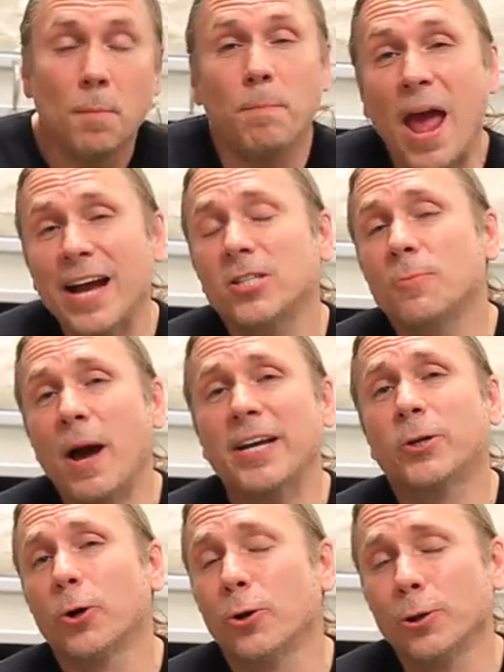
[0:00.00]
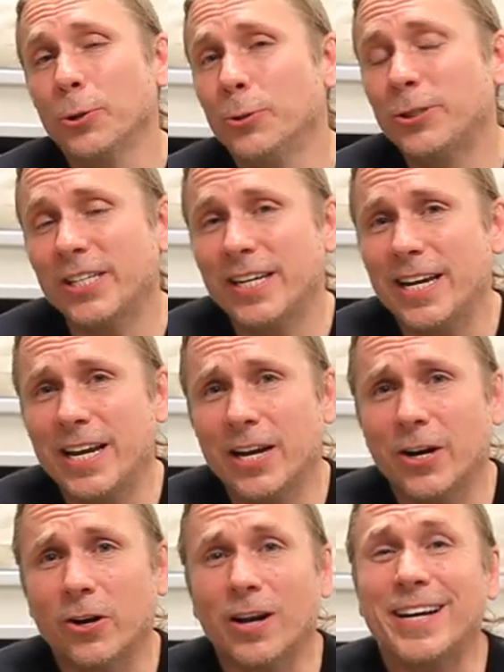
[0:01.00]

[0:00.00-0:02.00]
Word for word: Back to my girl Lucy here.